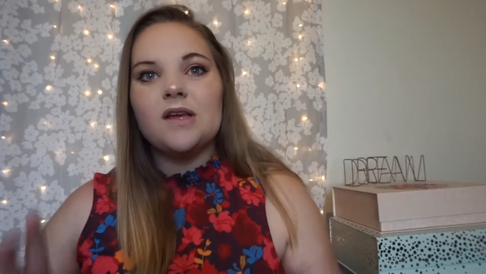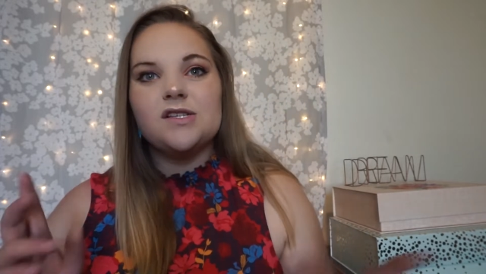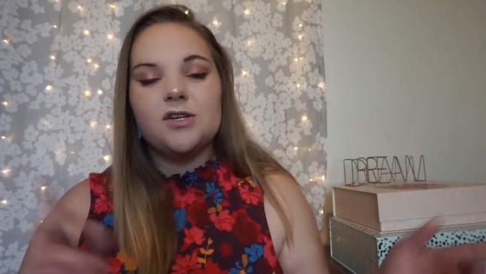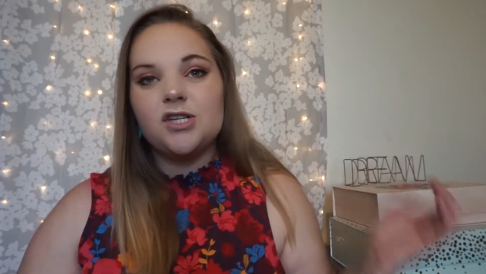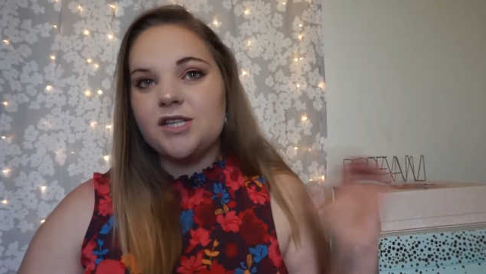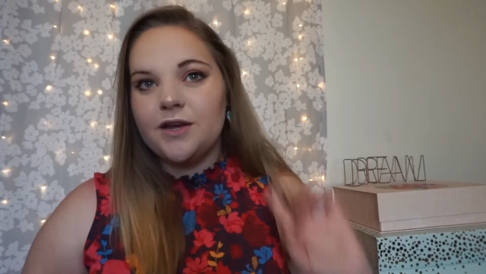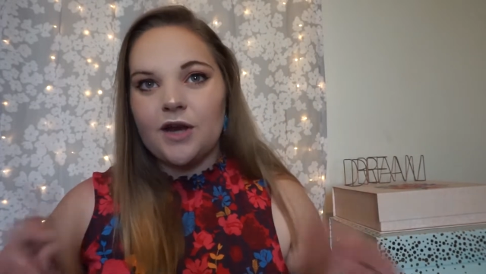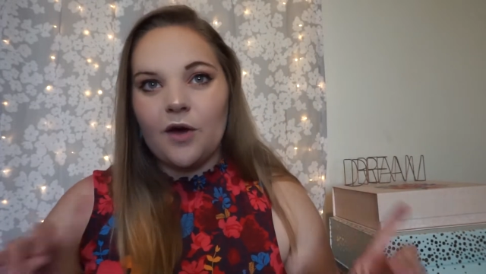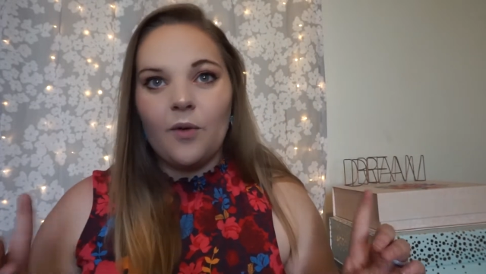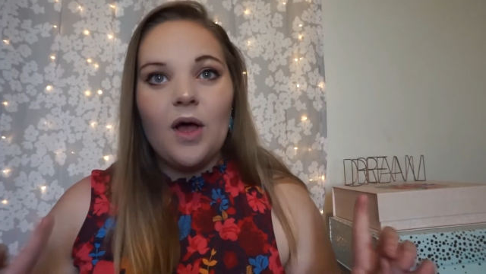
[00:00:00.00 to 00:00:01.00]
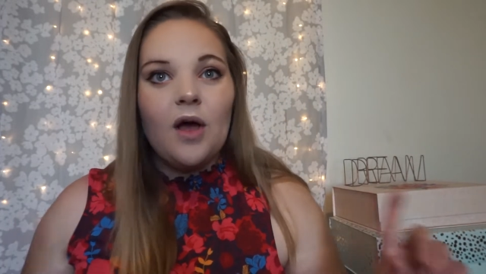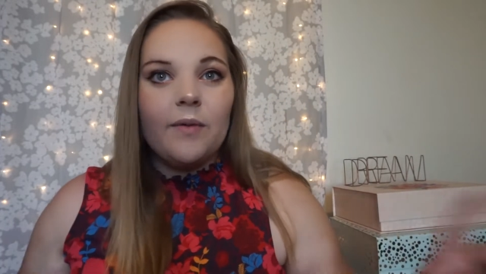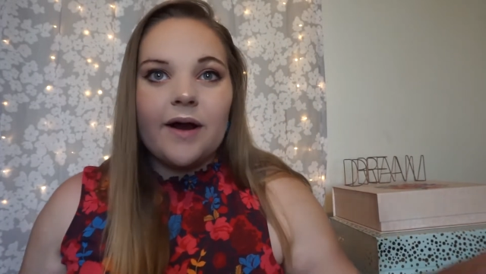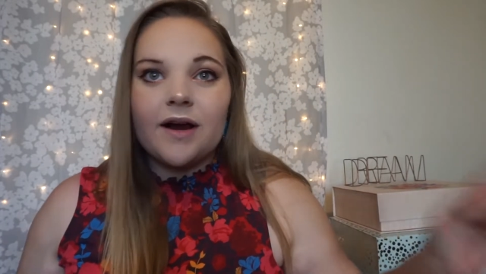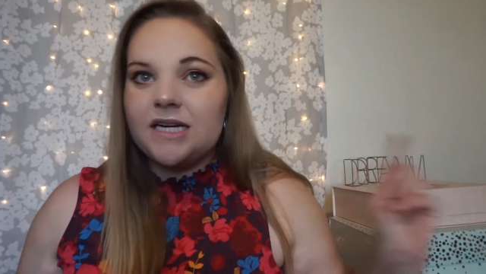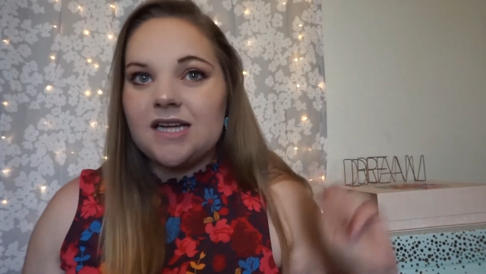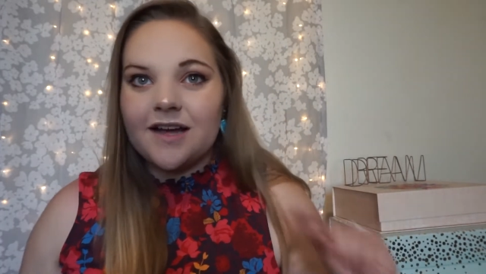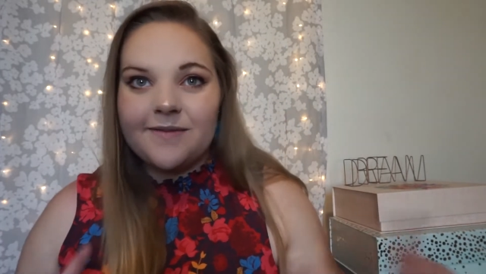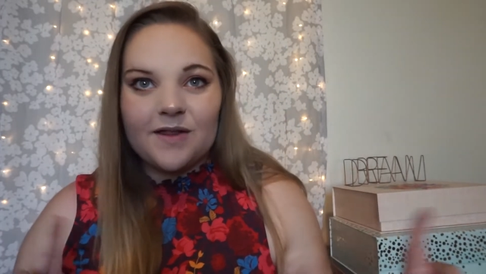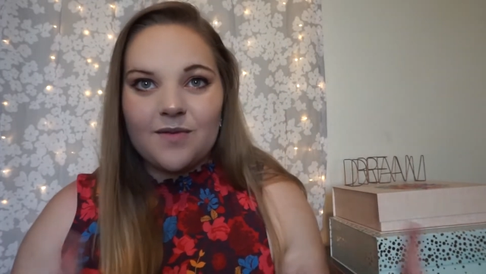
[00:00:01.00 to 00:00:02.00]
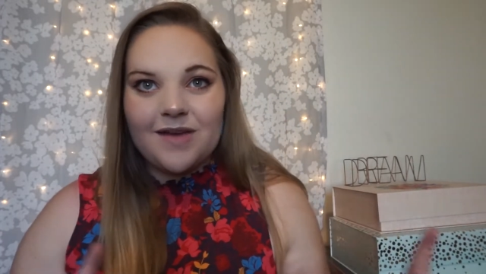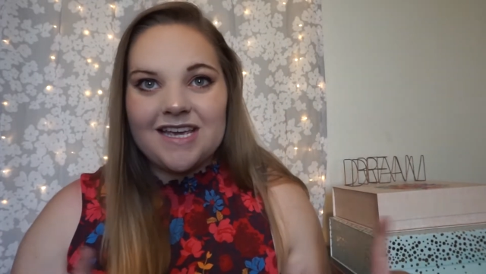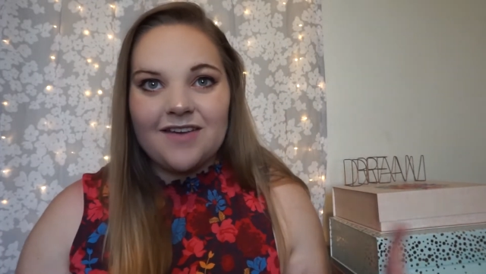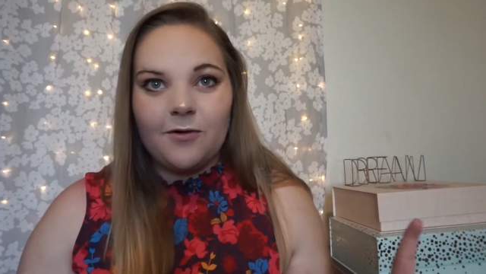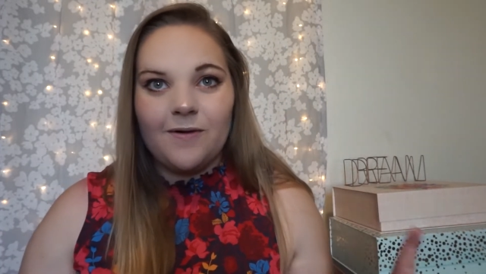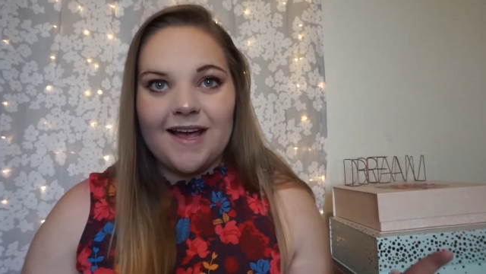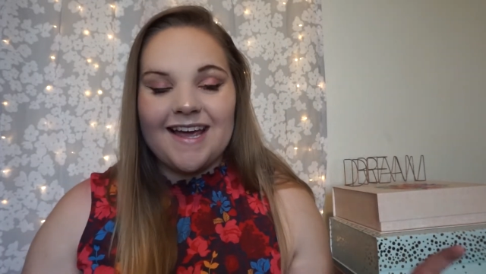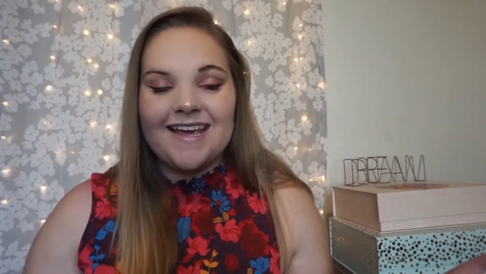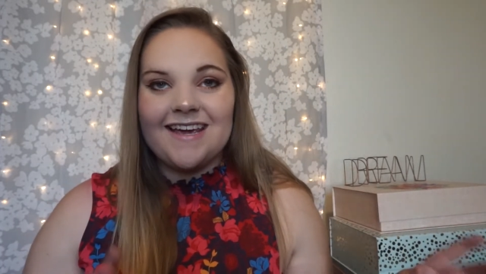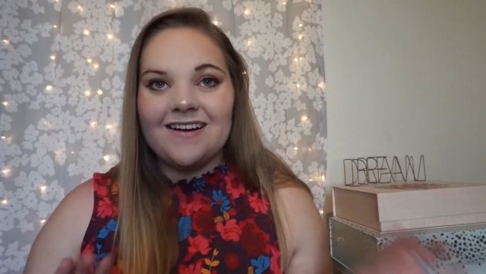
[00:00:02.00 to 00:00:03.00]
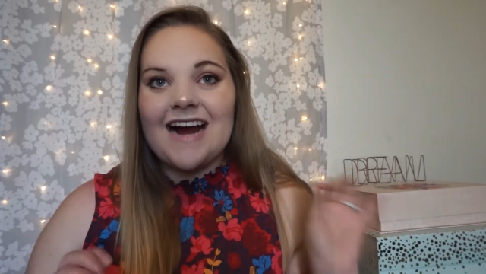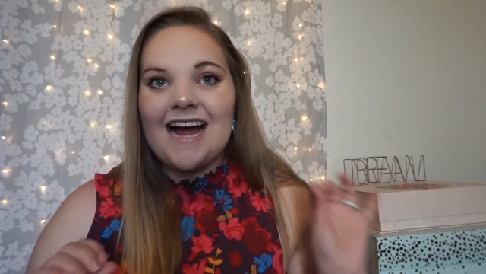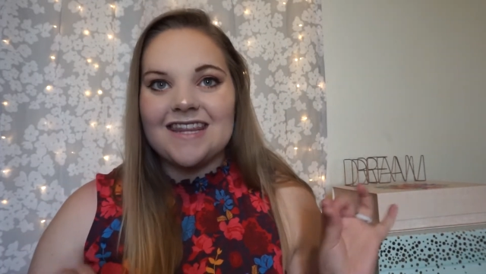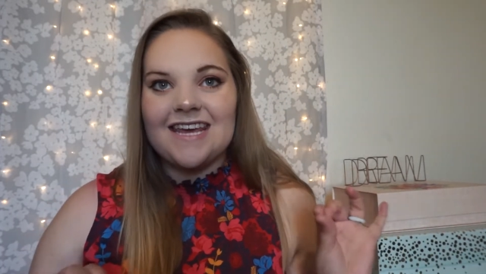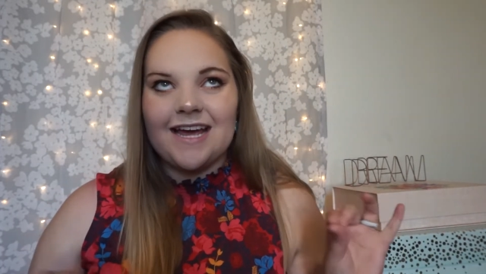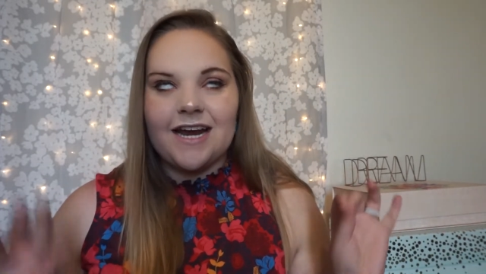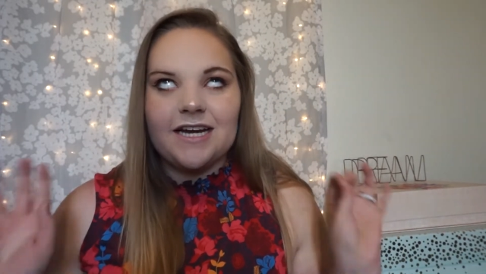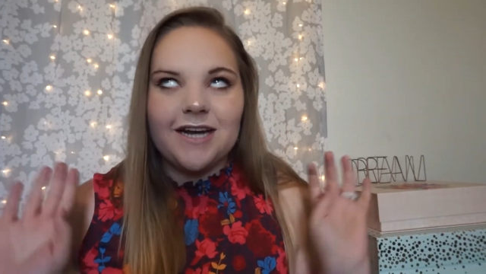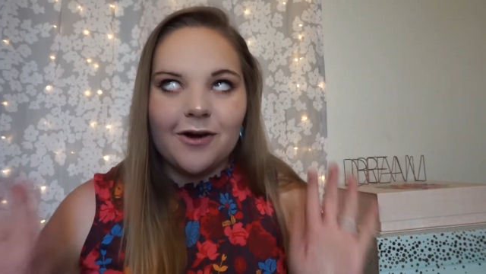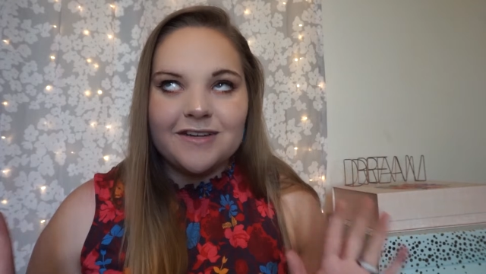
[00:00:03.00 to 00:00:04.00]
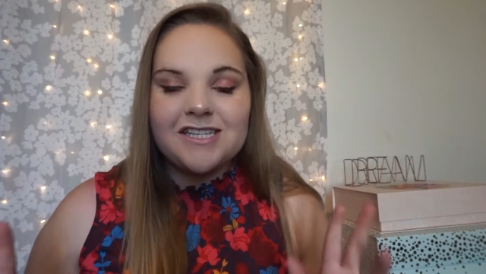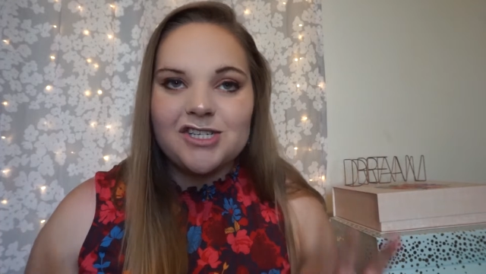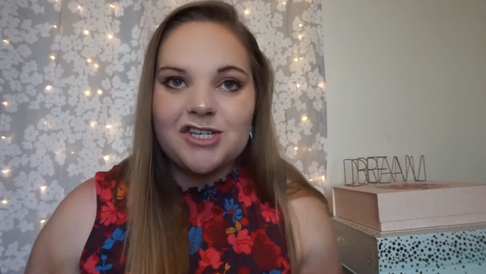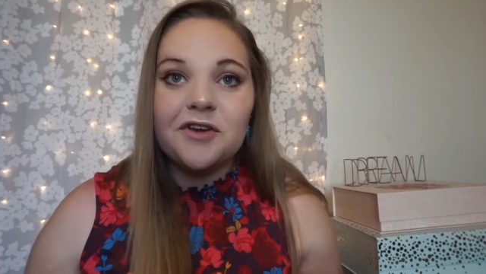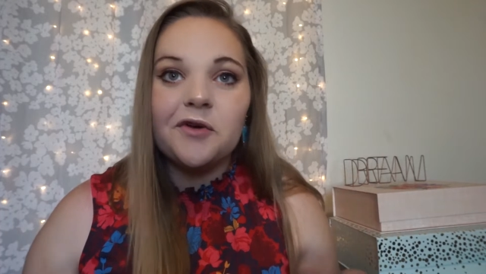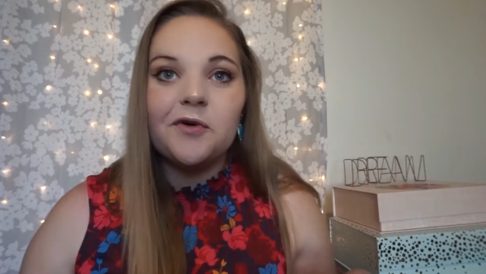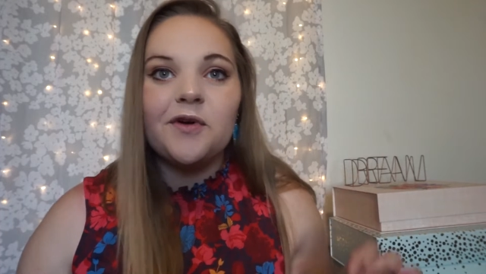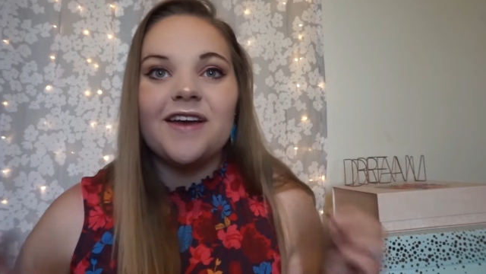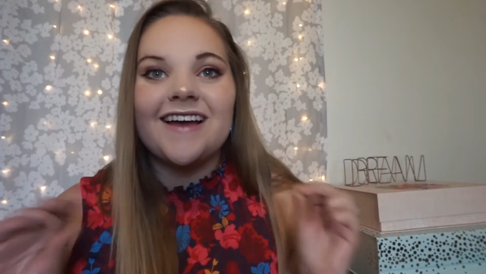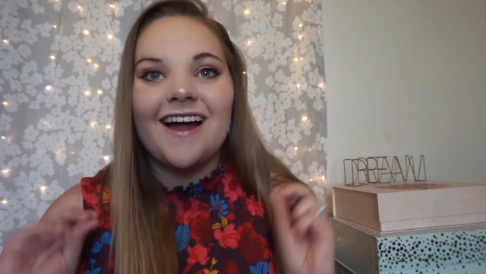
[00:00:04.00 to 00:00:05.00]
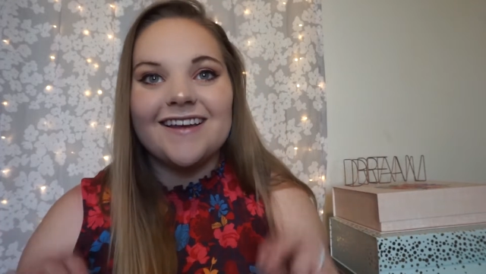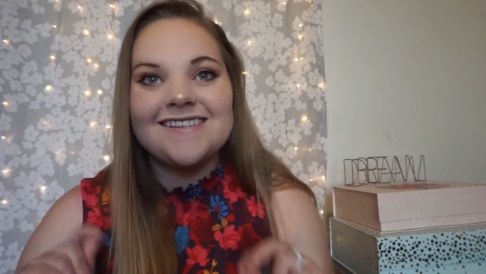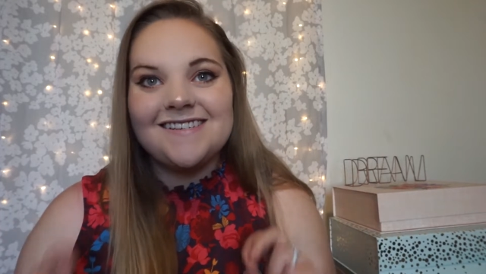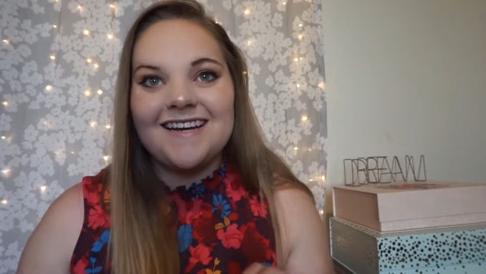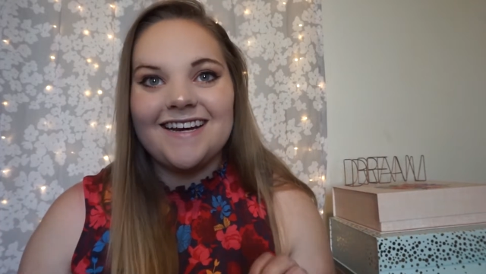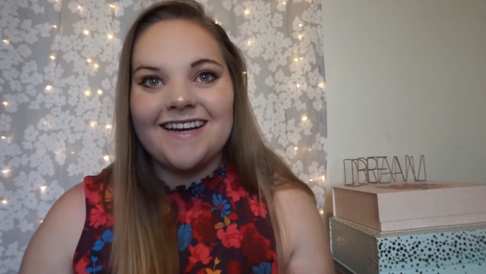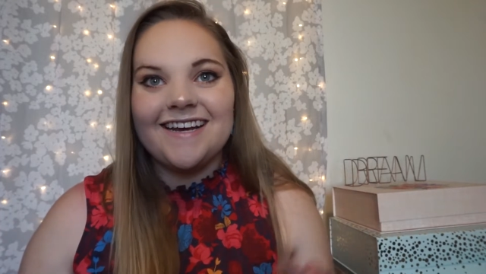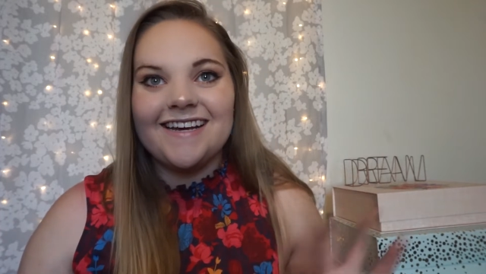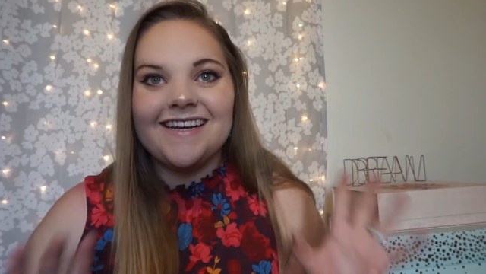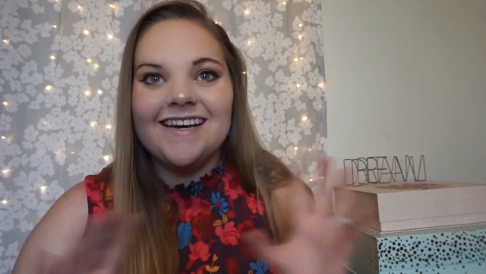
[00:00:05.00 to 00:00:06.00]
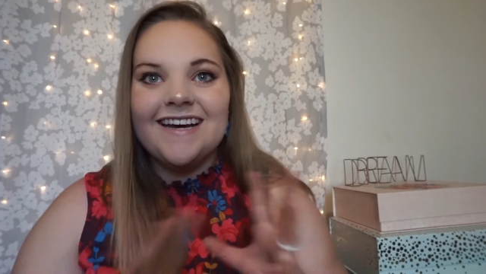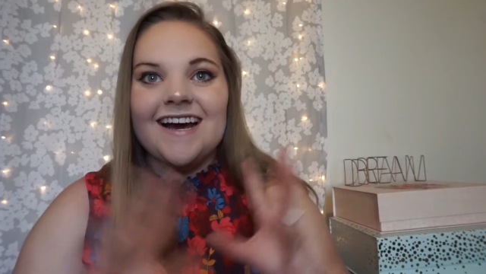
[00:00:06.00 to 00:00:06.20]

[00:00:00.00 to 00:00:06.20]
So just so you know, we are going to talk about the May giveaway here at the end. I know it's June, it got extended.